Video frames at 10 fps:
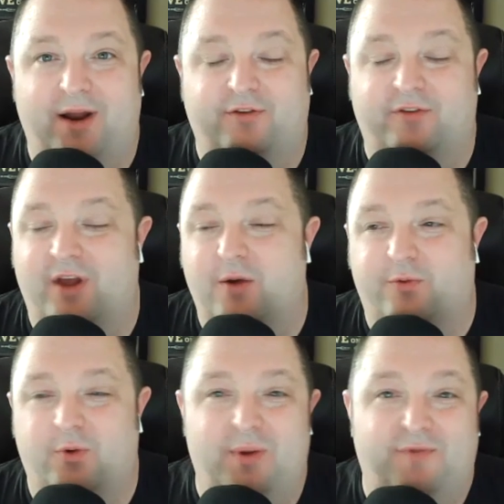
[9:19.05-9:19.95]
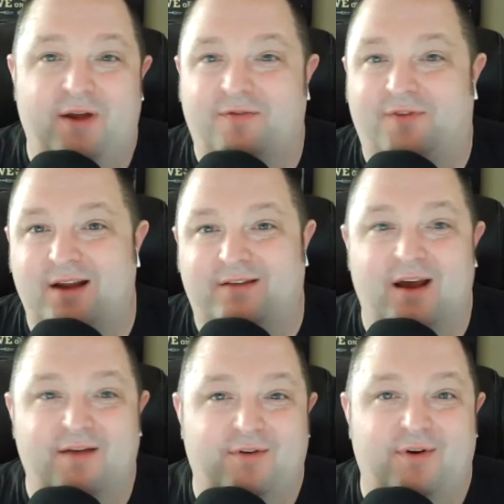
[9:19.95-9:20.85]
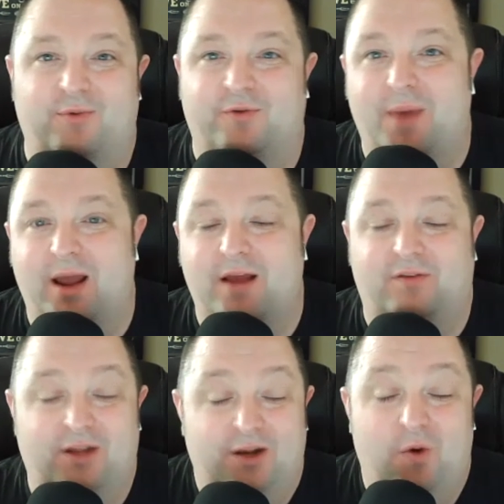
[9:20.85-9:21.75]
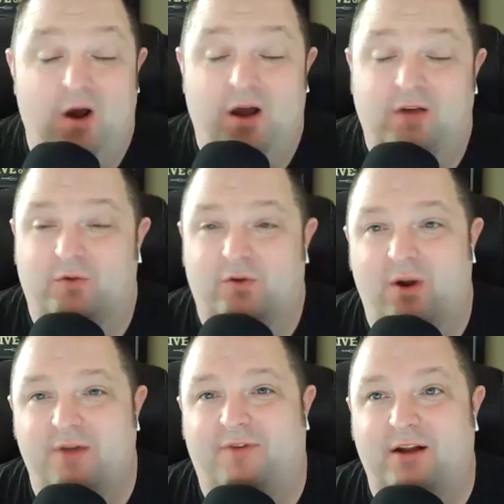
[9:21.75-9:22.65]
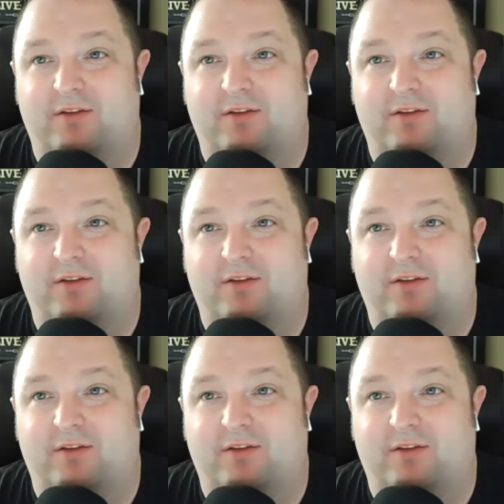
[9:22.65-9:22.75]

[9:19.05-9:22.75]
I should say, was one of my favorite fights ever, and it was amazing, and it was a great fight.